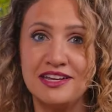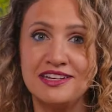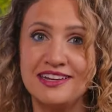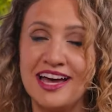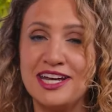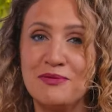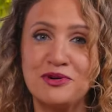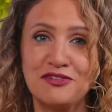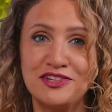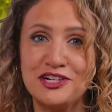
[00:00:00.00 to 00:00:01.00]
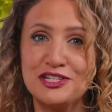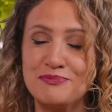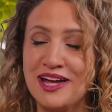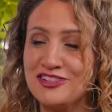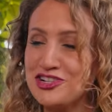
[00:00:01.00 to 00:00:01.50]
In a number of years,
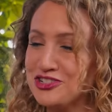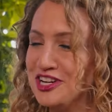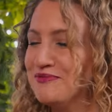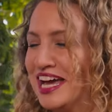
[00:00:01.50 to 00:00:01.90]
my children